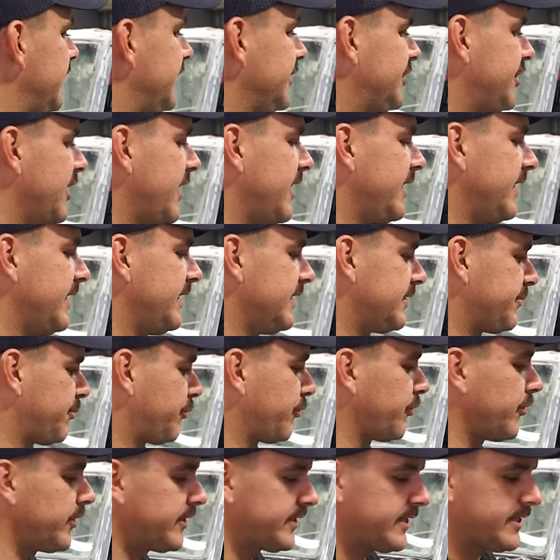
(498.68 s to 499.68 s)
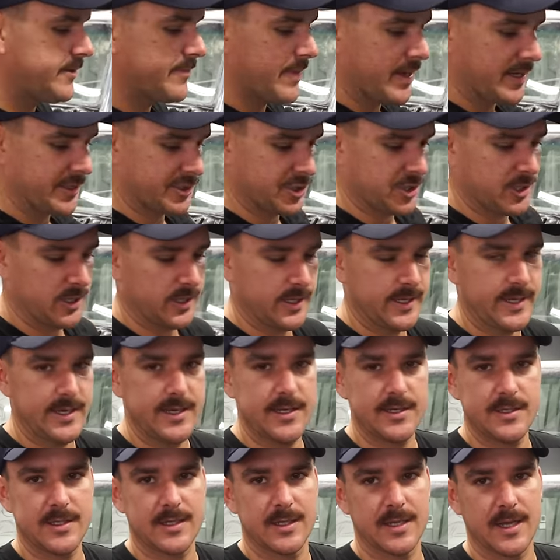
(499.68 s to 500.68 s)
The shed is pretty much
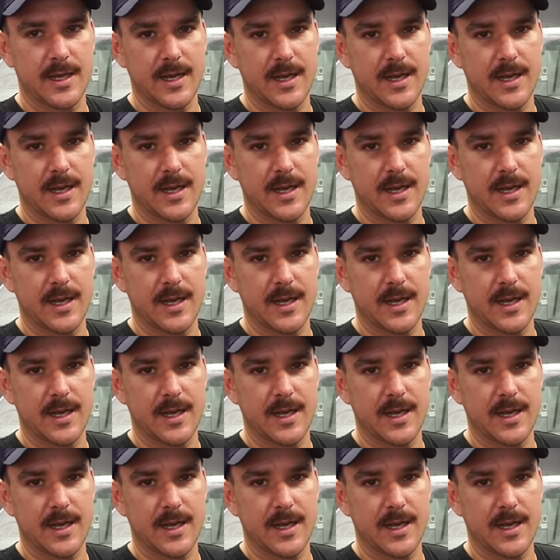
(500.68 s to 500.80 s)
cleaned.